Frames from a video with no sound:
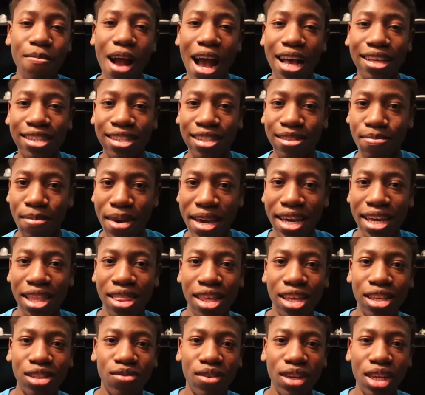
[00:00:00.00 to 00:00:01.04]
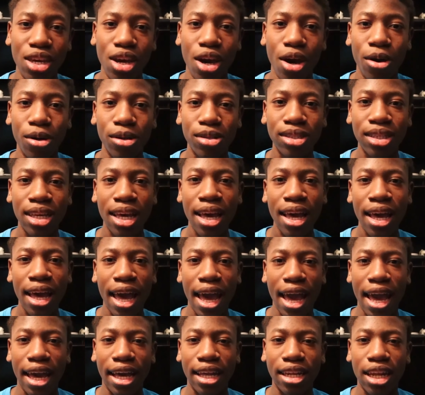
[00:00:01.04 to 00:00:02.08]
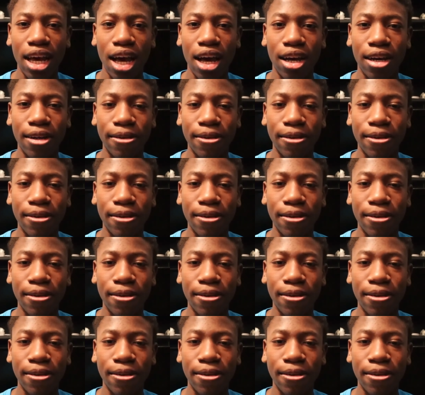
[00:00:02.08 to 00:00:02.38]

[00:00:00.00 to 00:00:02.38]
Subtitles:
process making these videos, and